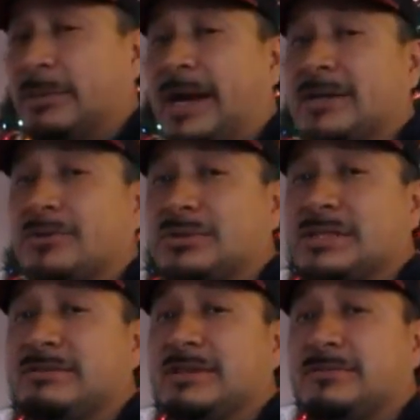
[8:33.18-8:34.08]
buy a new
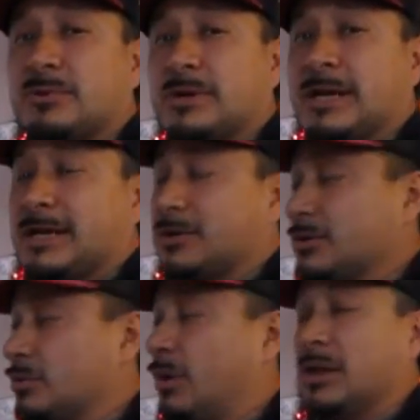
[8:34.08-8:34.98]
TV for it. I could
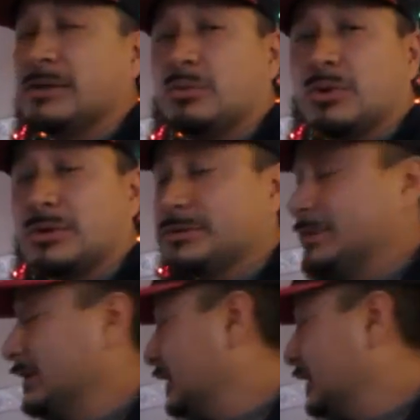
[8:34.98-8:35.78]
go to Wally World,